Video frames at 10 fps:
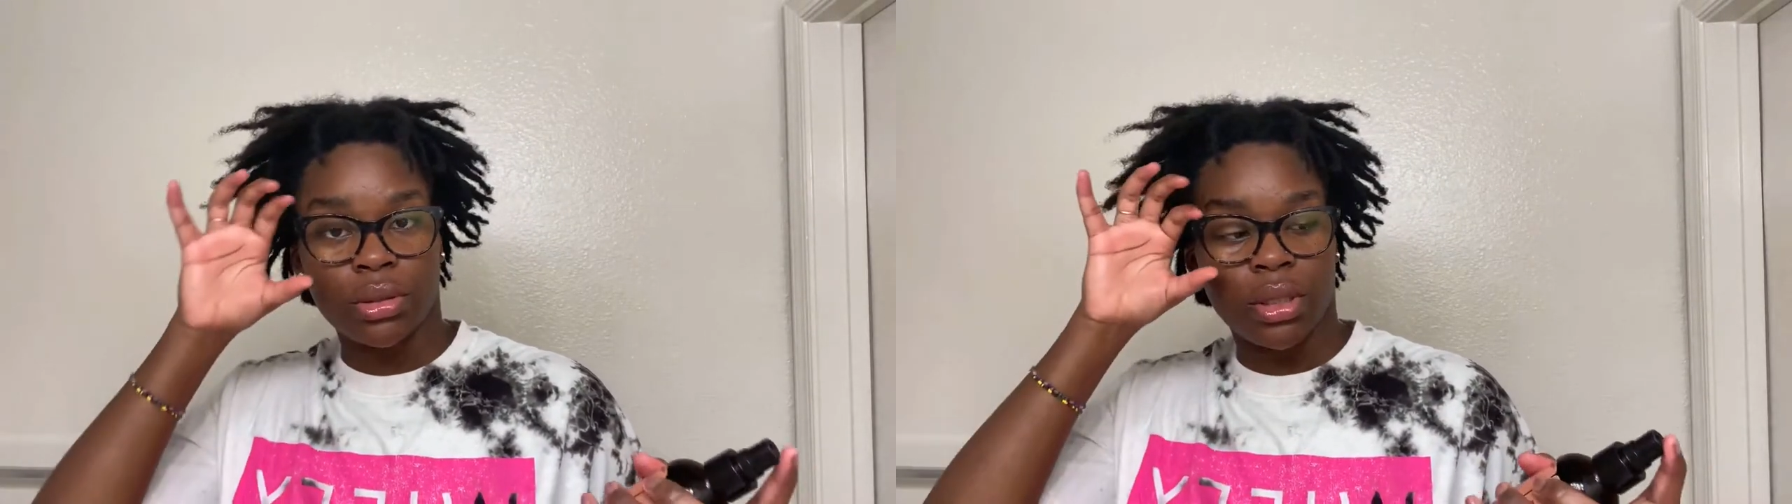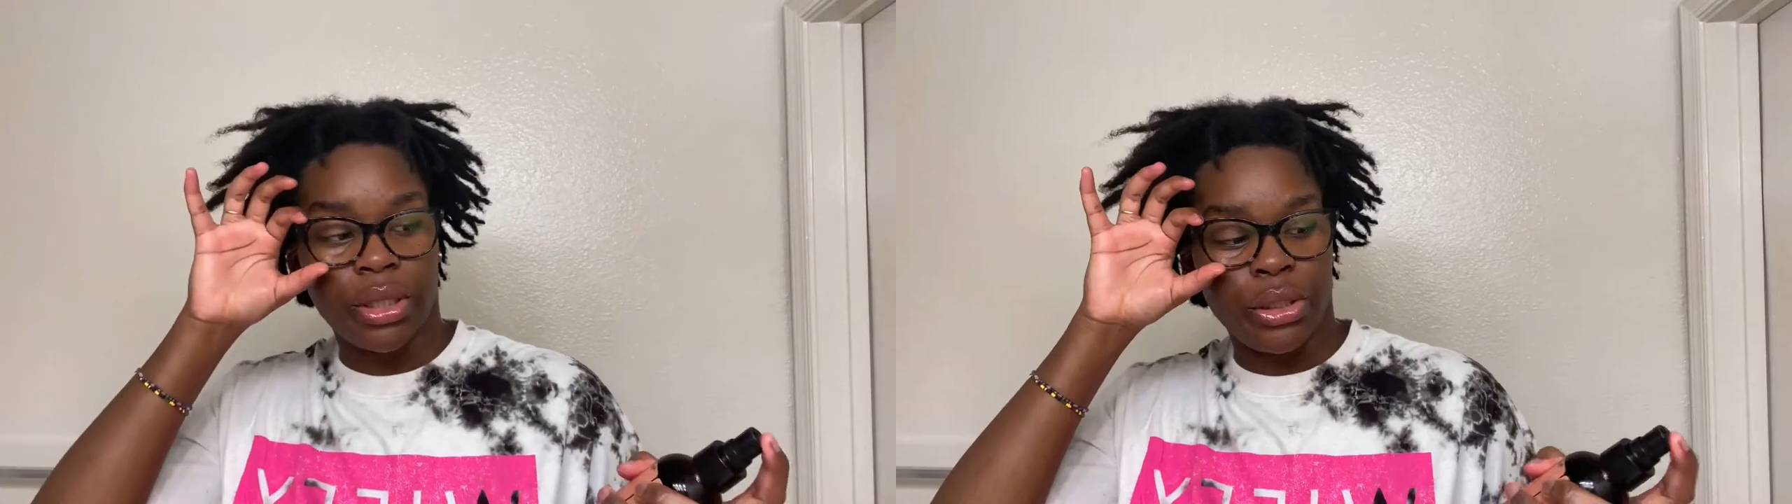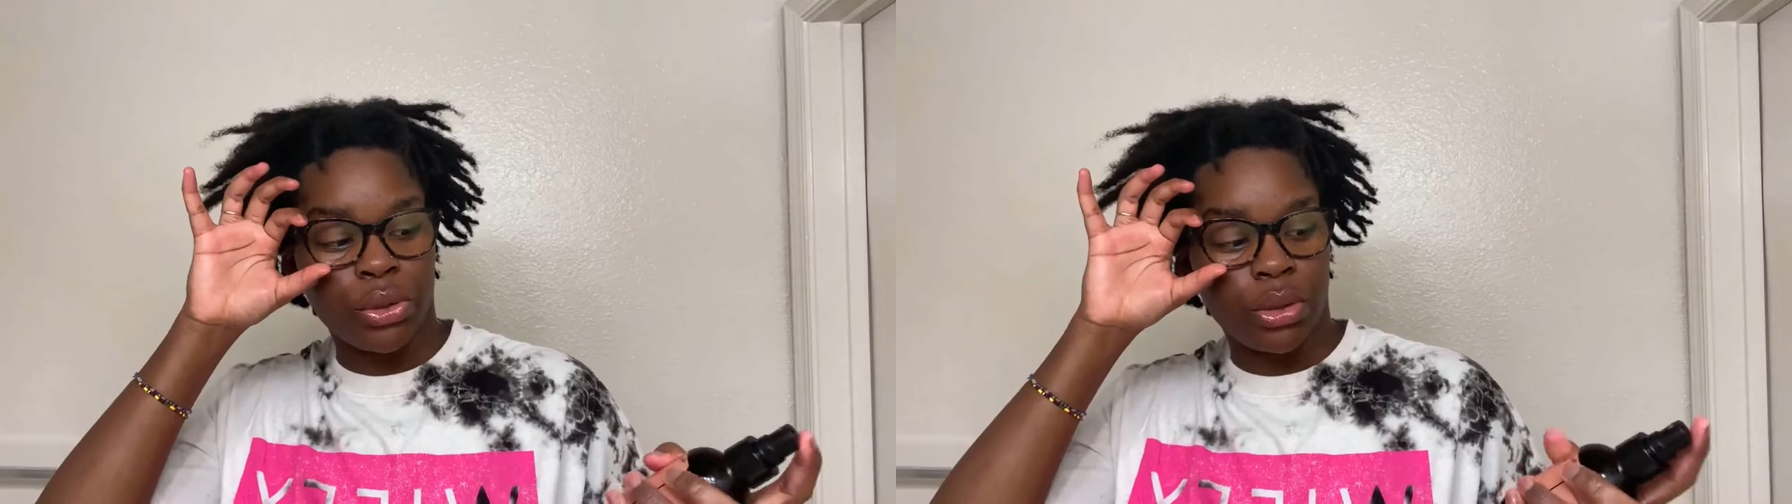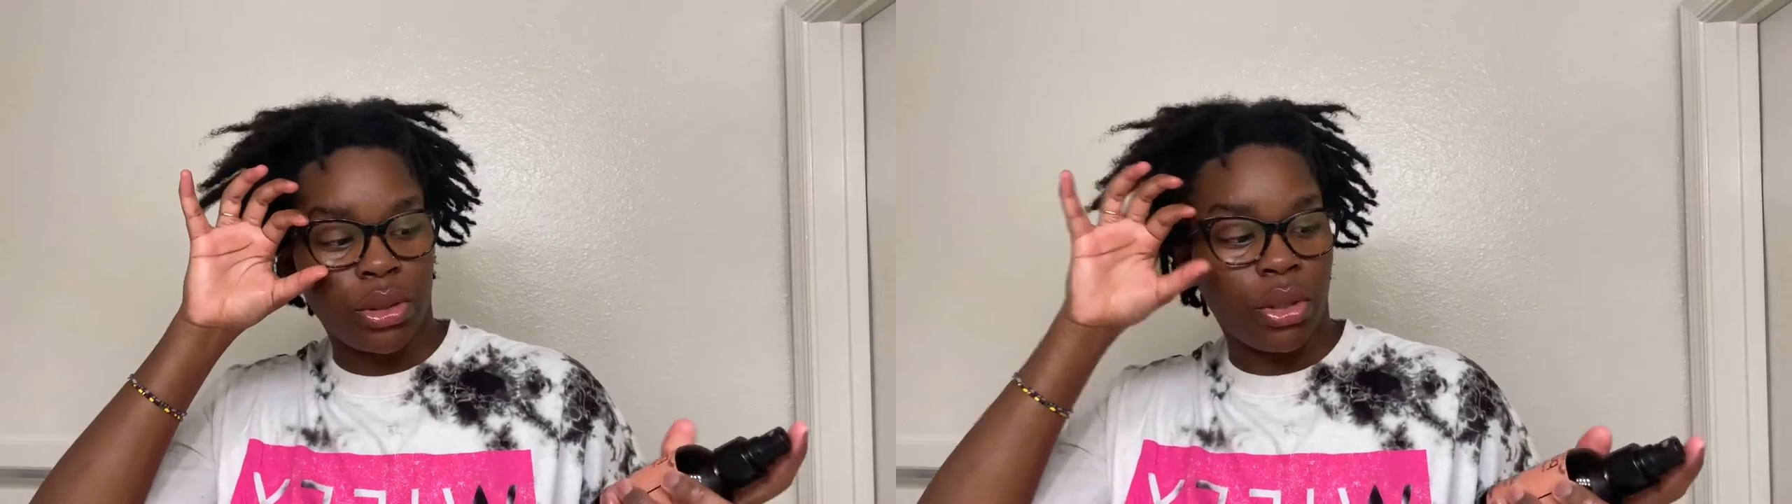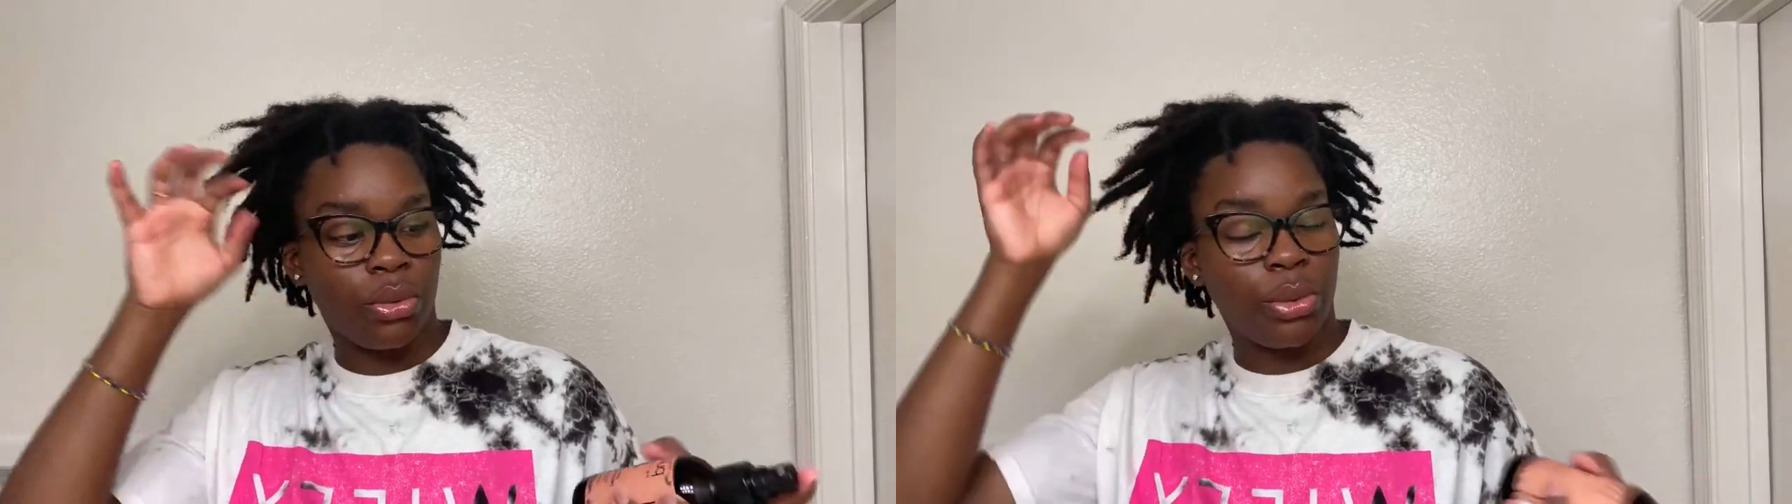I usually
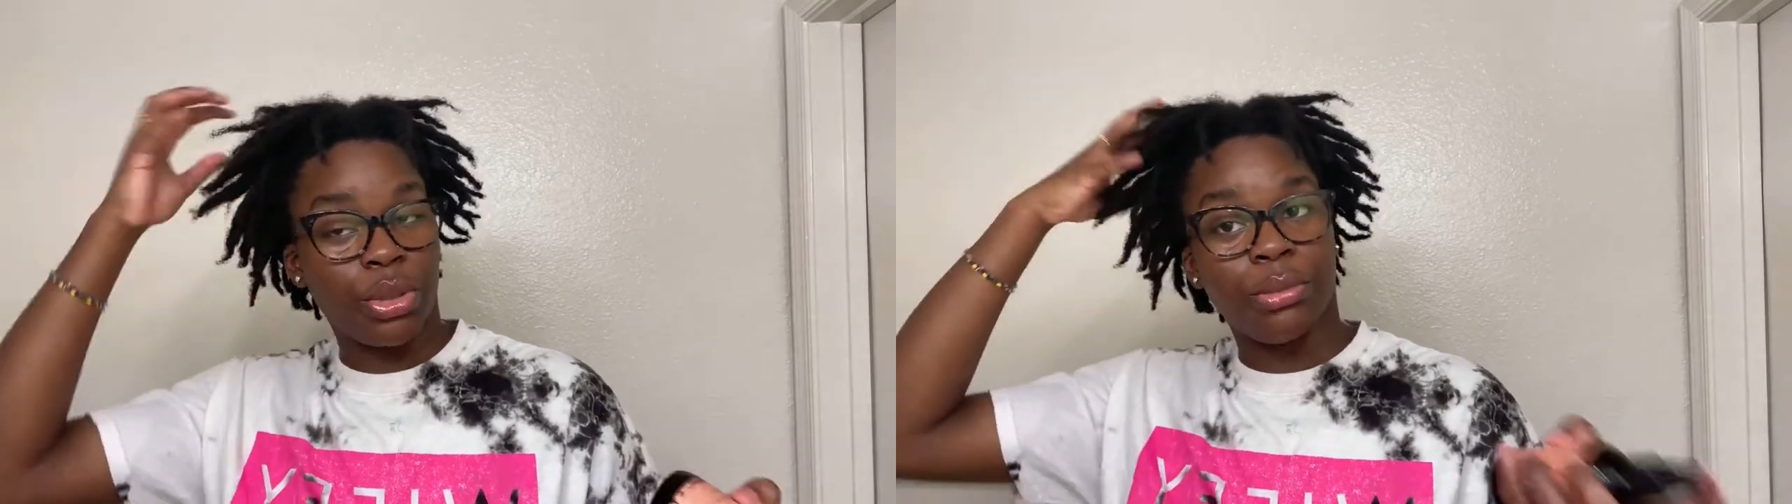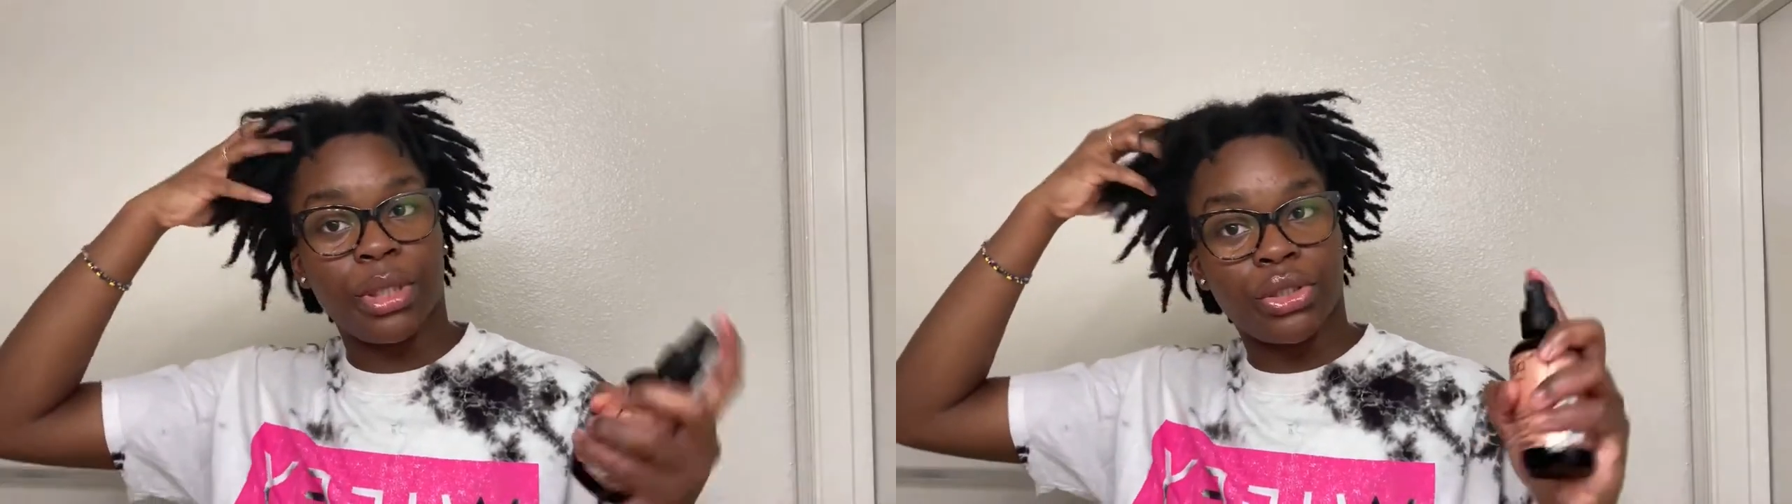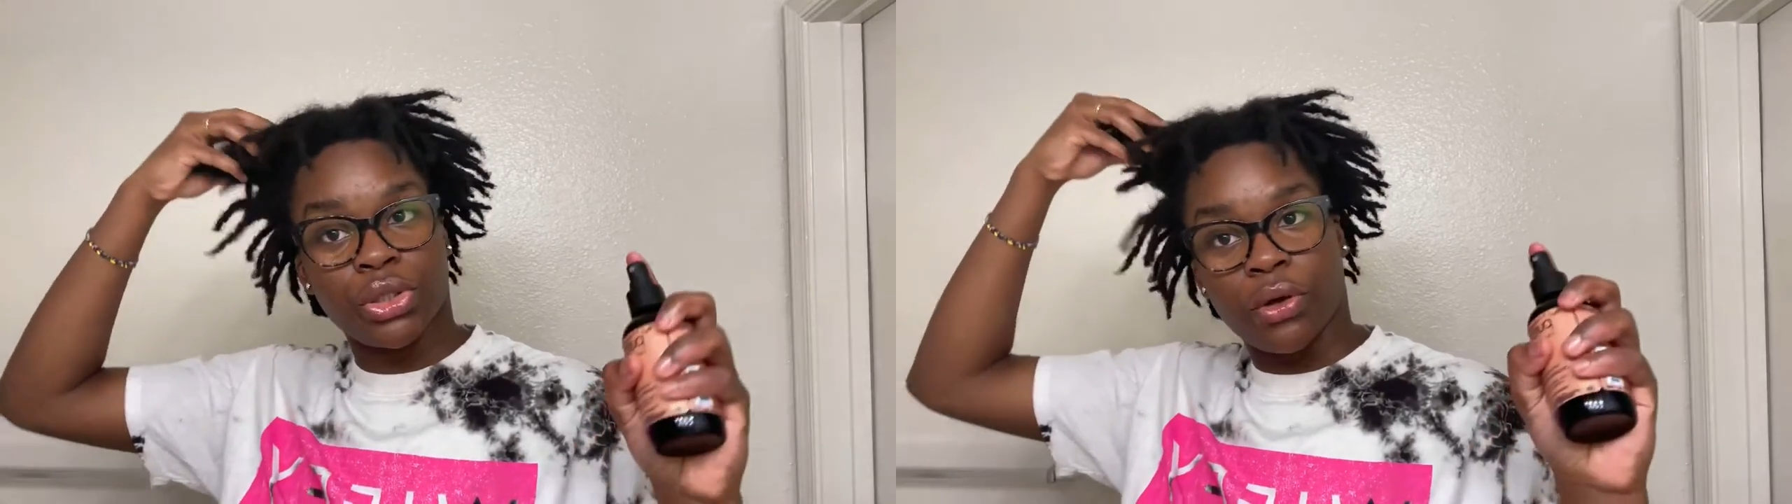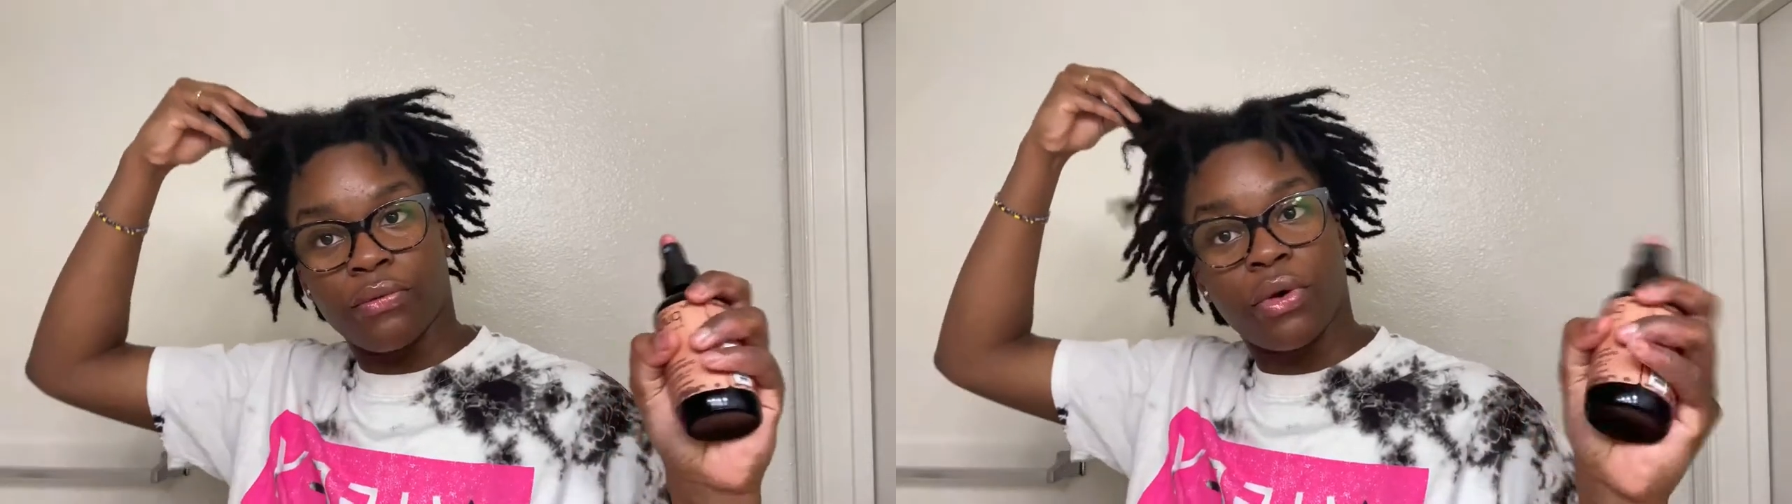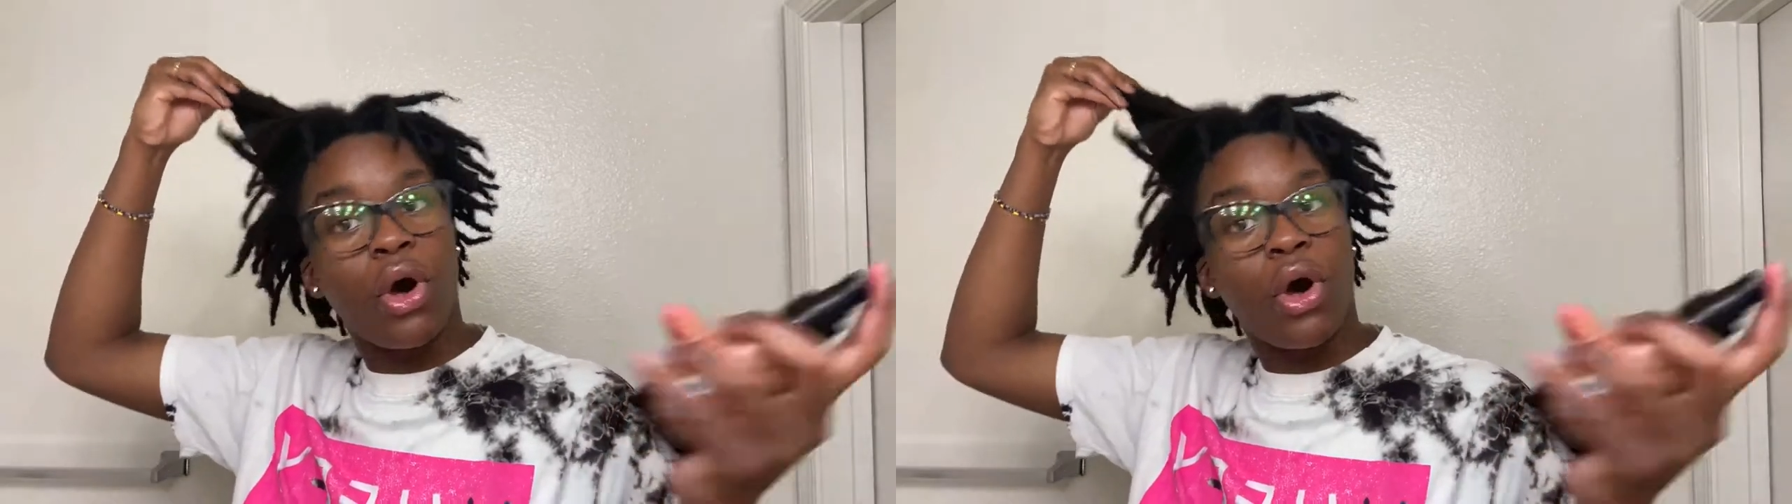go in with a mixture of